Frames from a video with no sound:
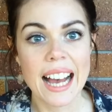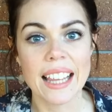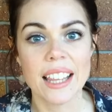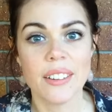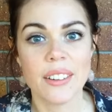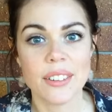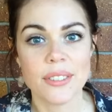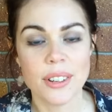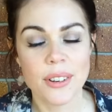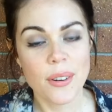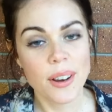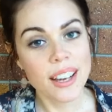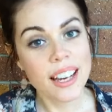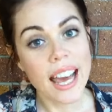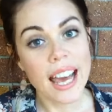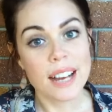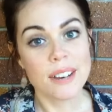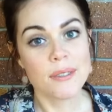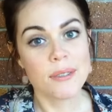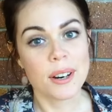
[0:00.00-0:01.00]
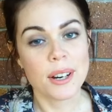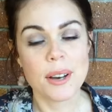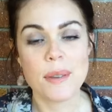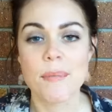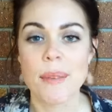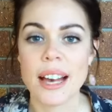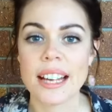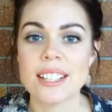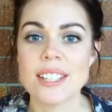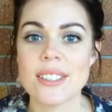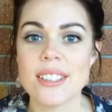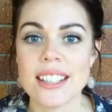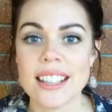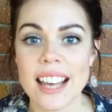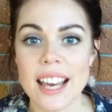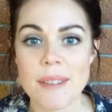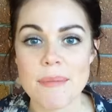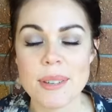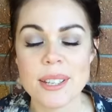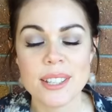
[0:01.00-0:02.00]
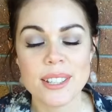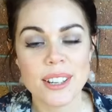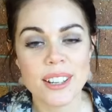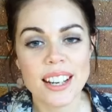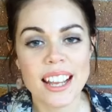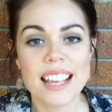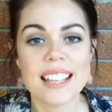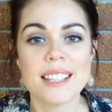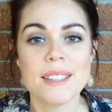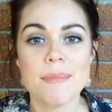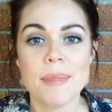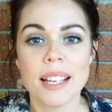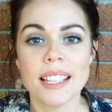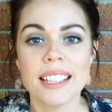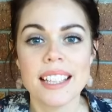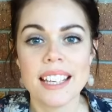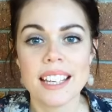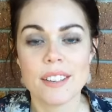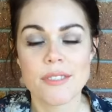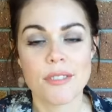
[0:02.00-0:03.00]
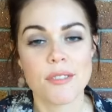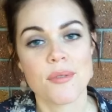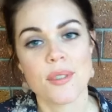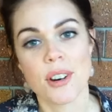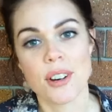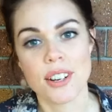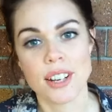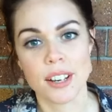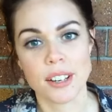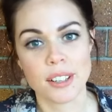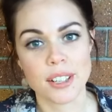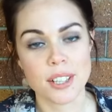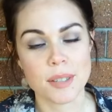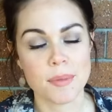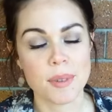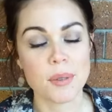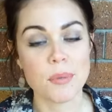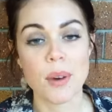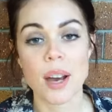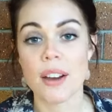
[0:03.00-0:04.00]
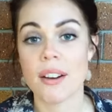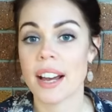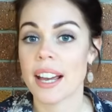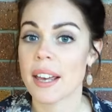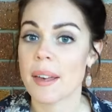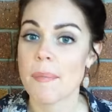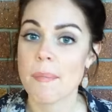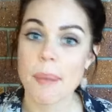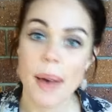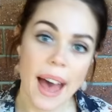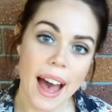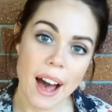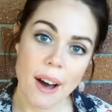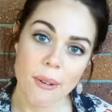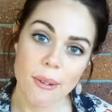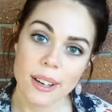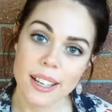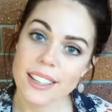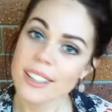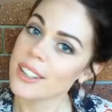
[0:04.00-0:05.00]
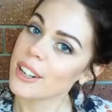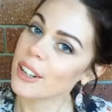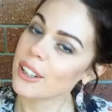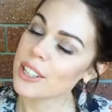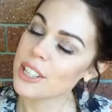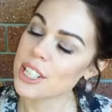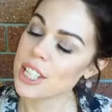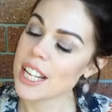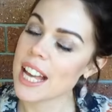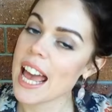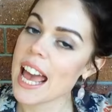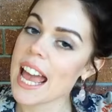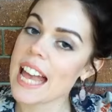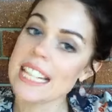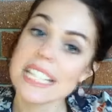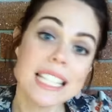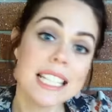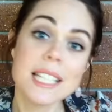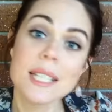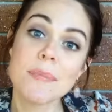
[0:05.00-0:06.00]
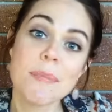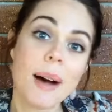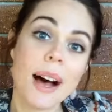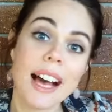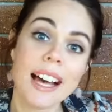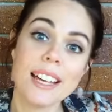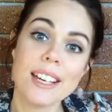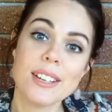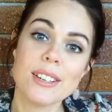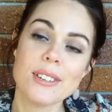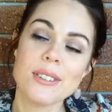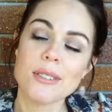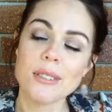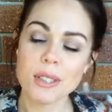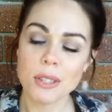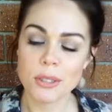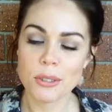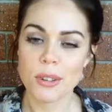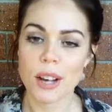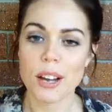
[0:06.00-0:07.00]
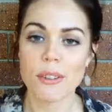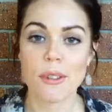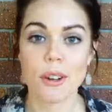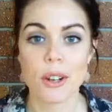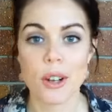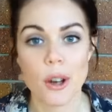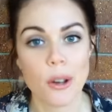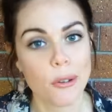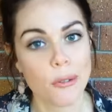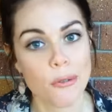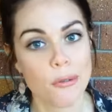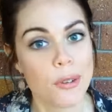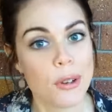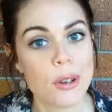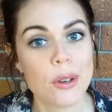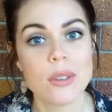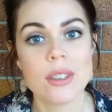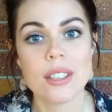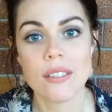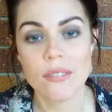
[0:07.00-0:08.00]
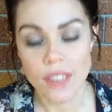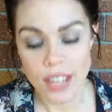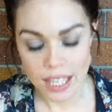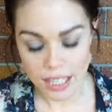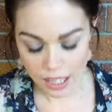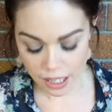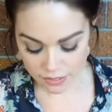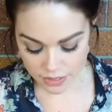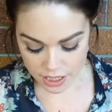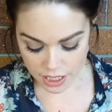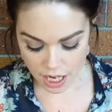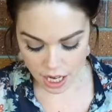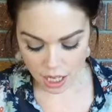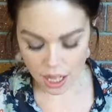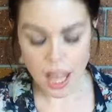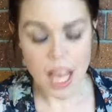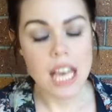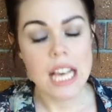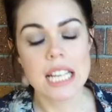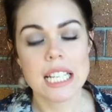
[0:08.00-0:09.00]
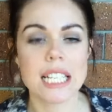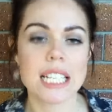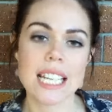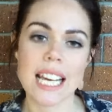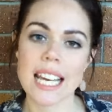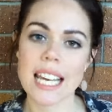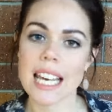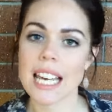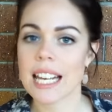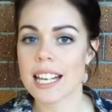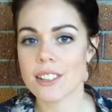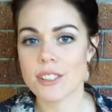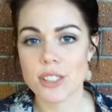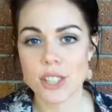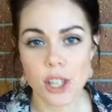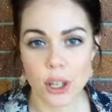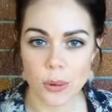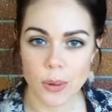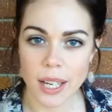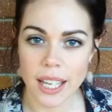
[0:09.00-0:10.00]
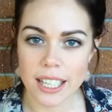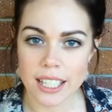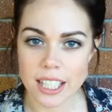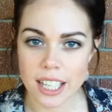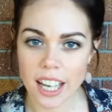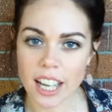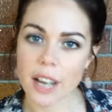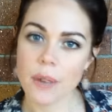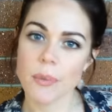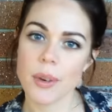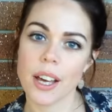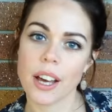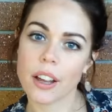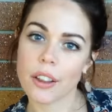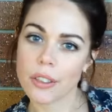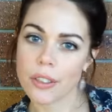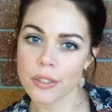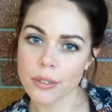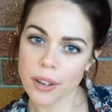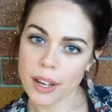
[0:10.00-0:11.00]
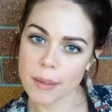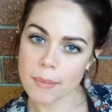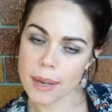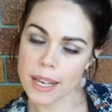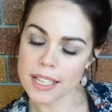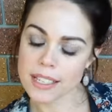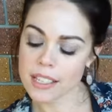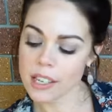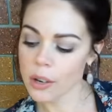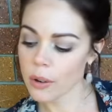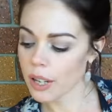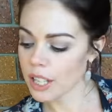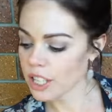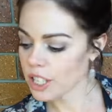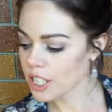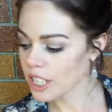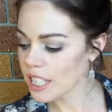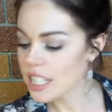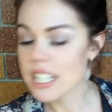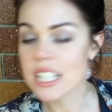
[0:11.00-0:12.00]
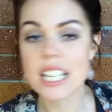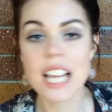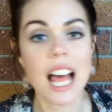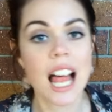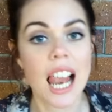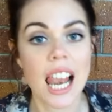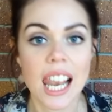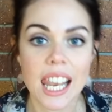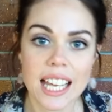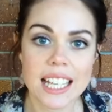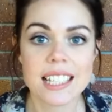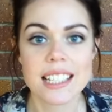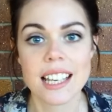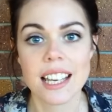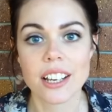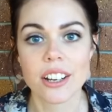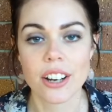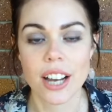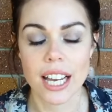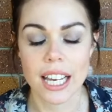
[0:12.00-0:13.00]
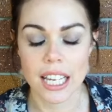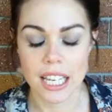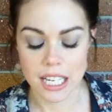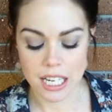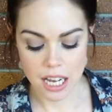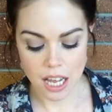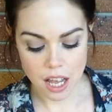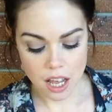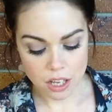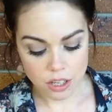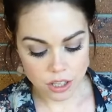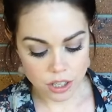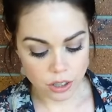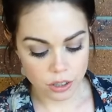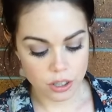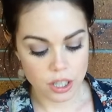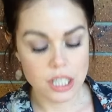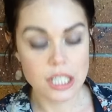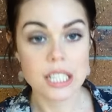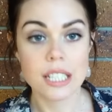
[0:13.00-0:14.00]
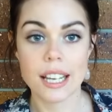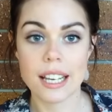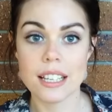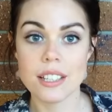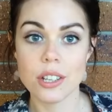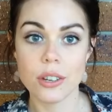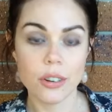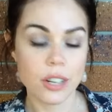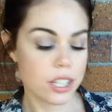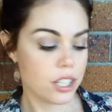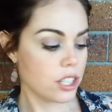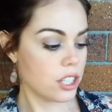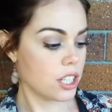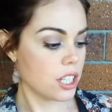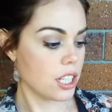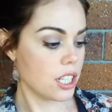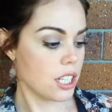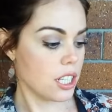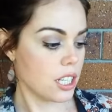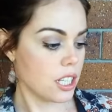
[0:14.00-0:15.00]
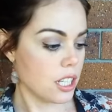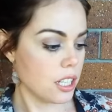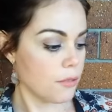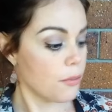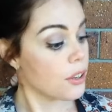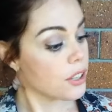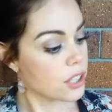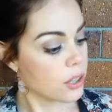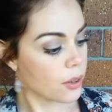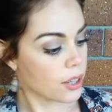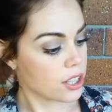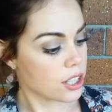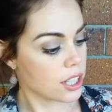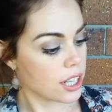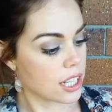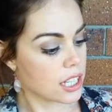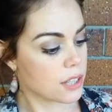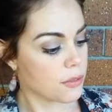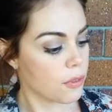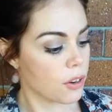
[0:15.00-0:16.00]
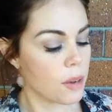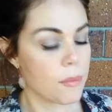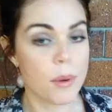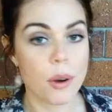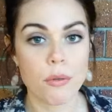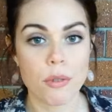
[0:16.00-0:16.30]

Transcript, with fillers: Hello everyone and welcome back to another episode. It's Mel here from Raw Nourishment where I empower, nurture and inspire you to thrive on whole foods, vegan lifestyle. Today it is Q&A time. We got three amazing questions. Let's get cracking. So today's question, first question is from